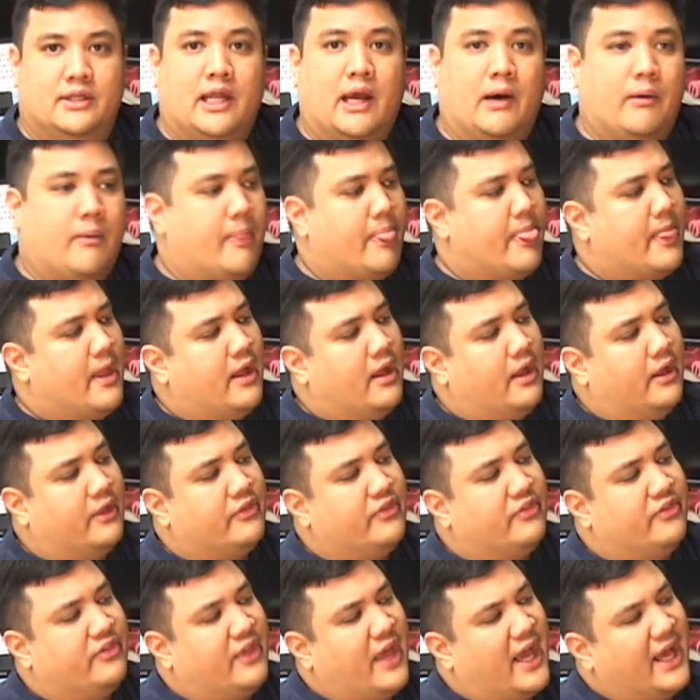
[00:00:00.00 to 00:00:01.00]
Now,
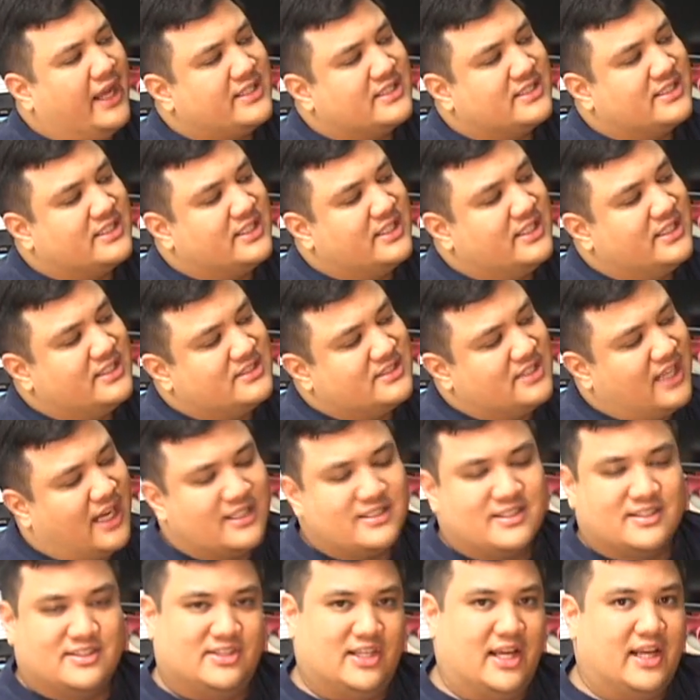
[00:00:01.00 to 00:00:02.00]
that is
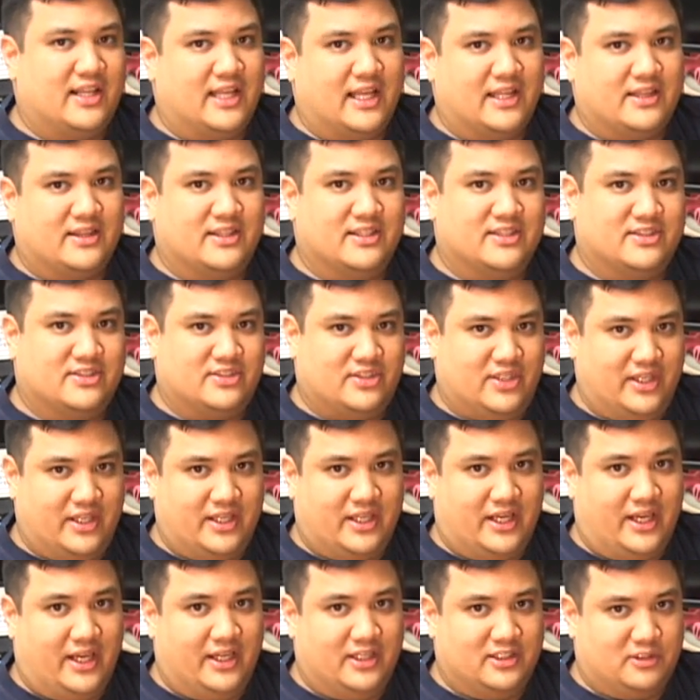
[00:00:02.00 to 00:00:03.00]
not to say that this
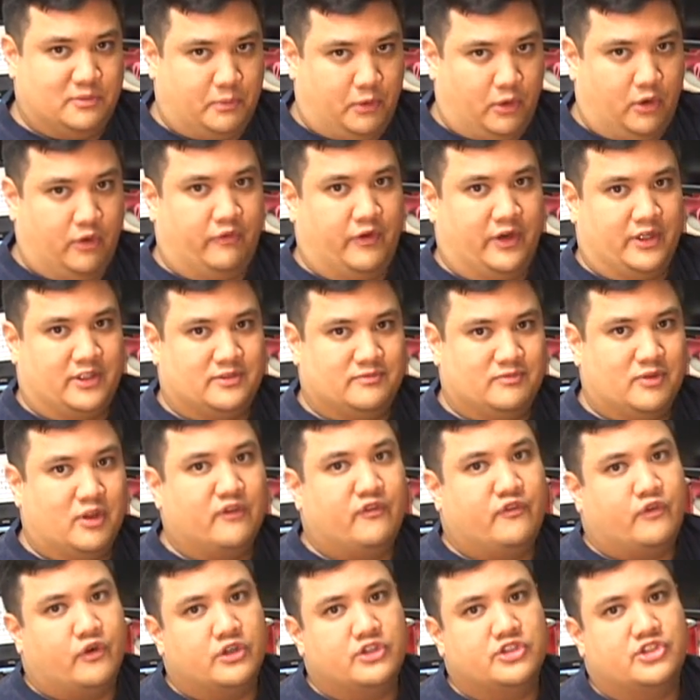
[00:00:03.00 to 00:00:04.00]
thing is perfect.
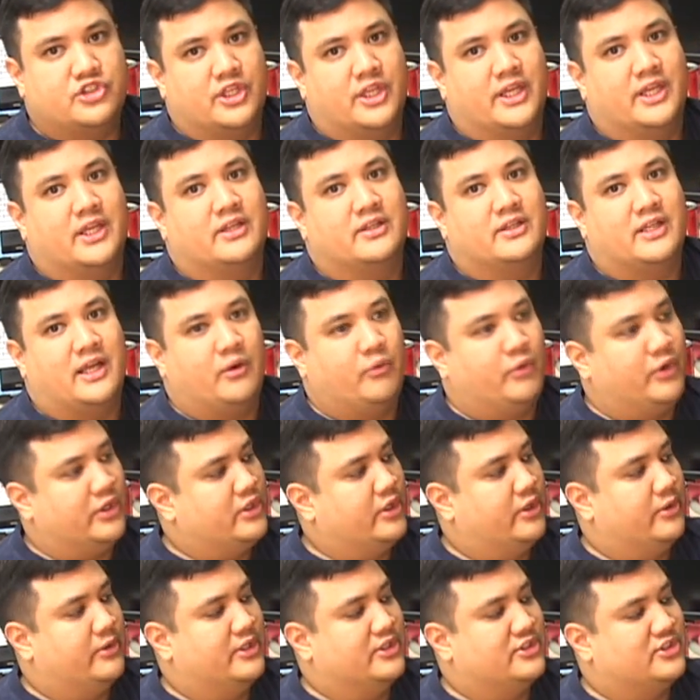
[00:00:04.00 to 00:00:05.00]
The first thing that we
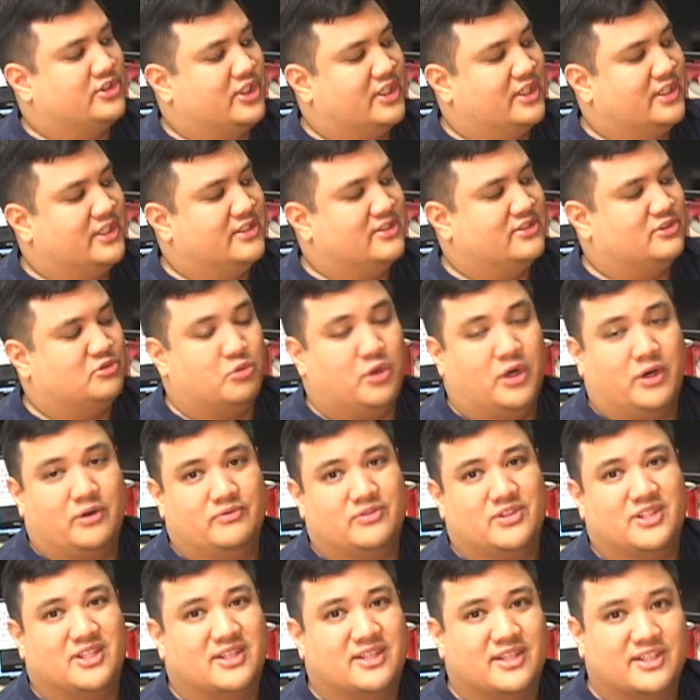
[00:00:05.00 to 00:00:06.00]
noticed is,
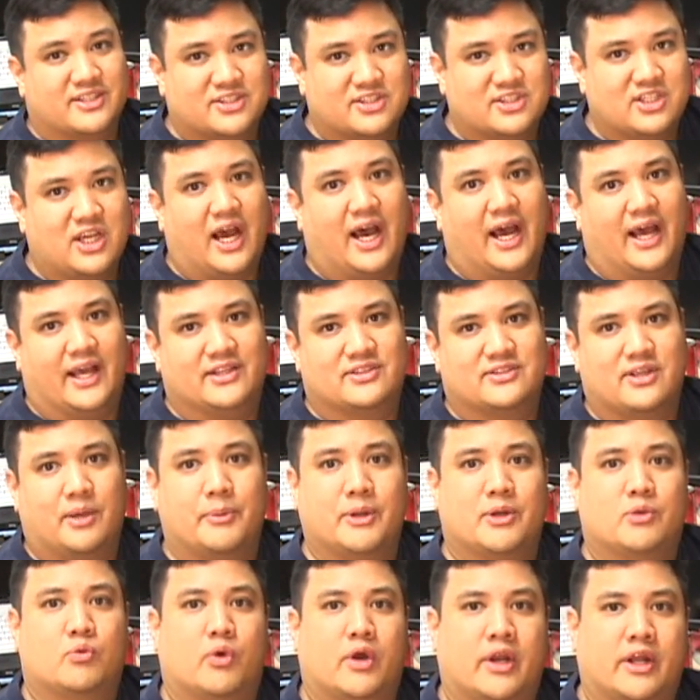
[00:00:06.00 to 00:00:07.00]
well, the size. I
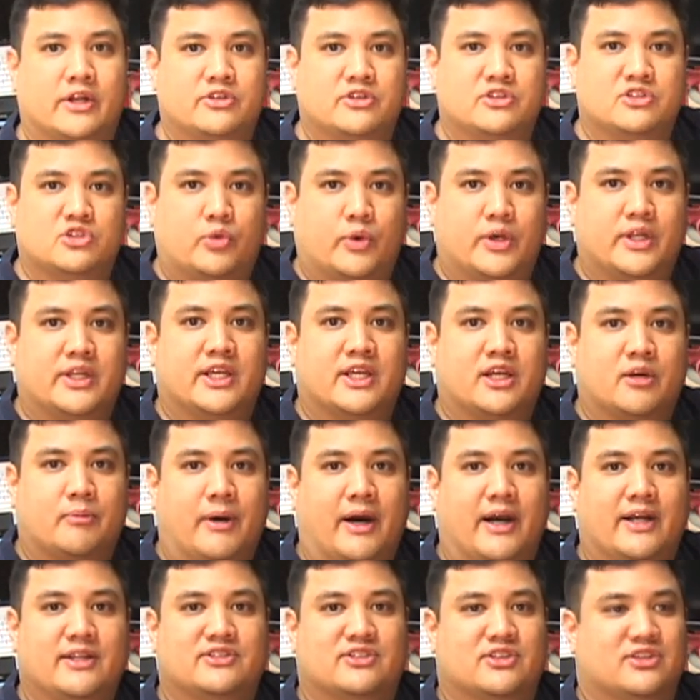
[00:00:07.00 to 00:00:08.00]
mean, one hundred twenty
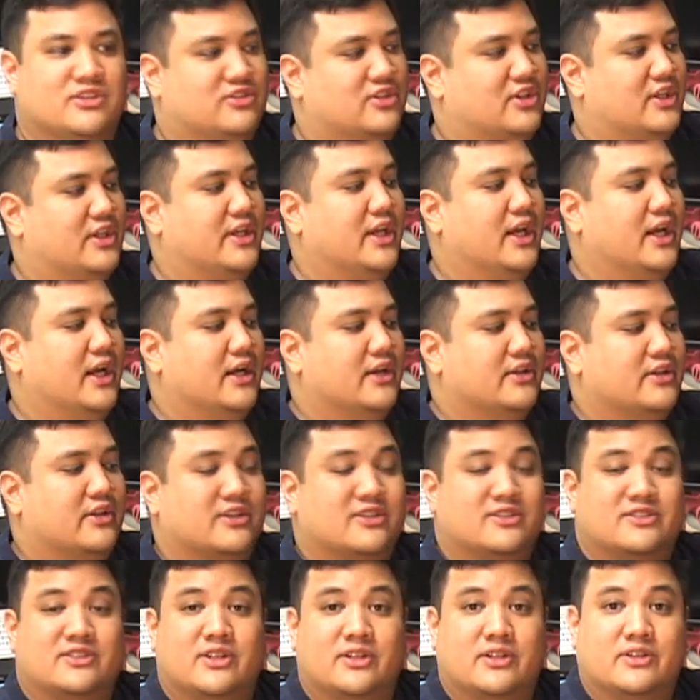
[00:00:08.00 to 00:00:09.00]
gigabytes is the,
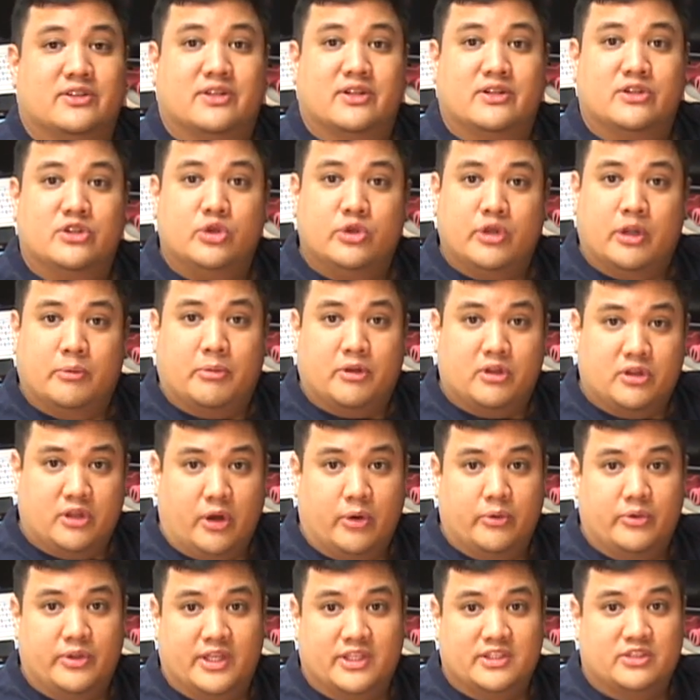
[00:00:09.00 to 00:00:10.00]
the, the, the unit
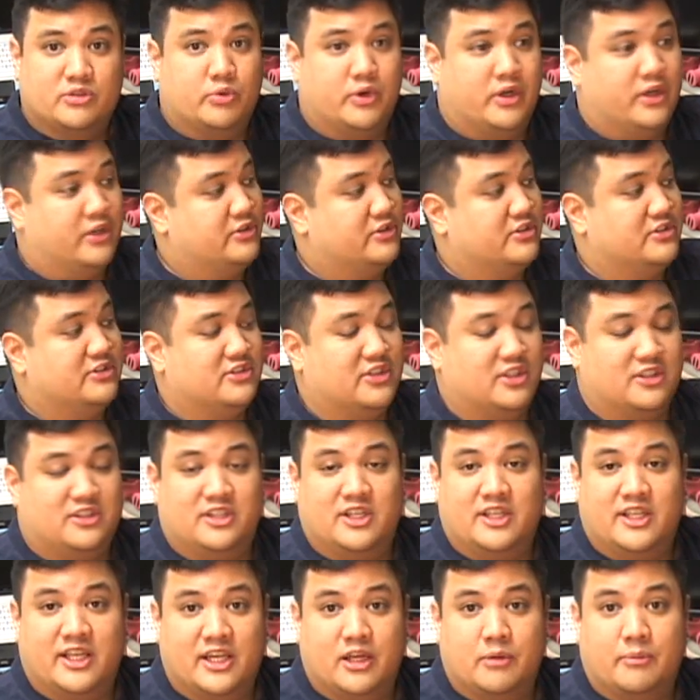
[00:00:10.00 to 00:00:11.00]
below this. one hundred
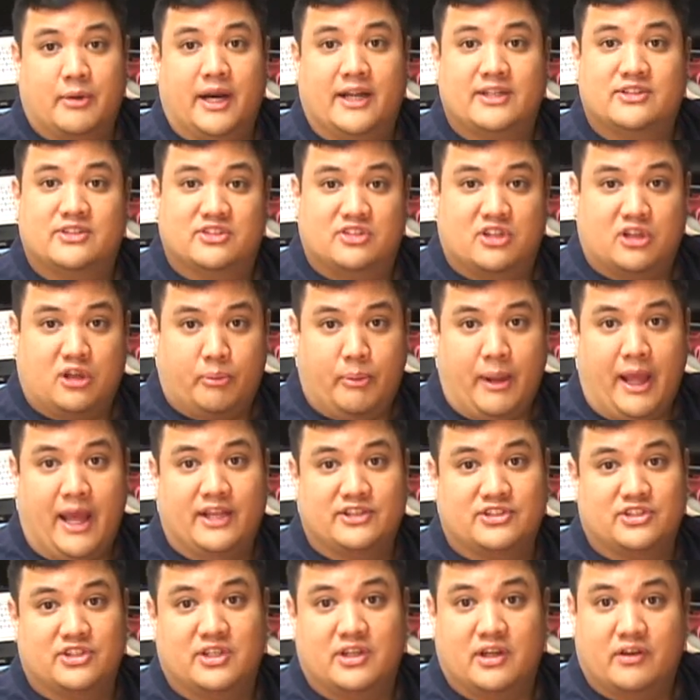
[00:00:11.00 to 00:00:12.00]
sixty gigabytes is the
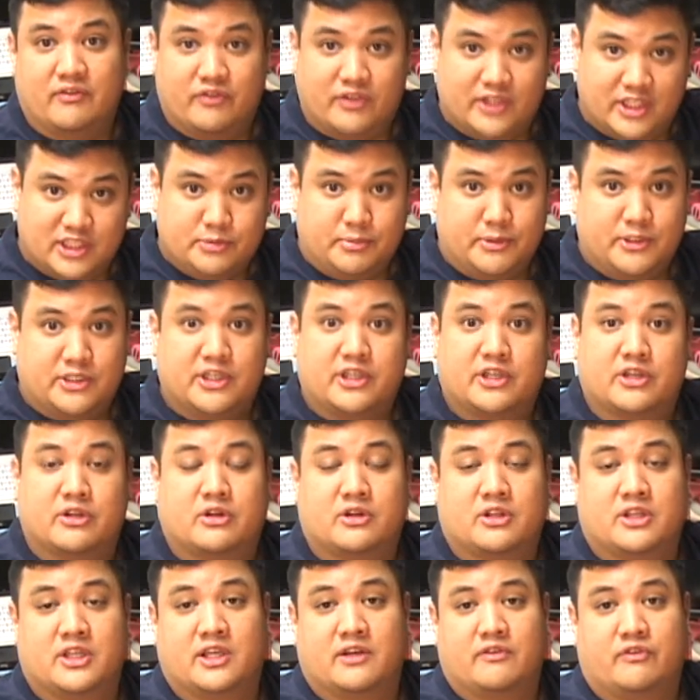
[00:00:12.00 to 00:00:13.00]
capacity of this
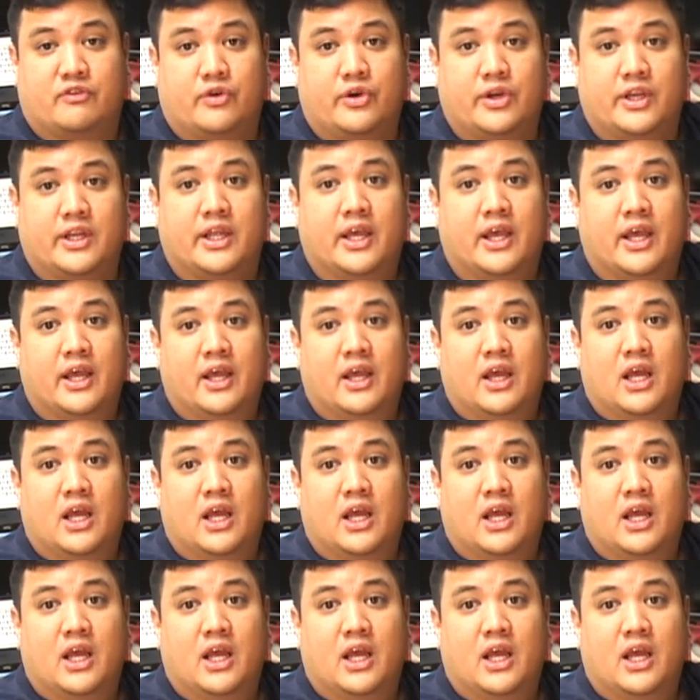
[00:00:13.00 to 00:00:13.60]
particular Clickfree.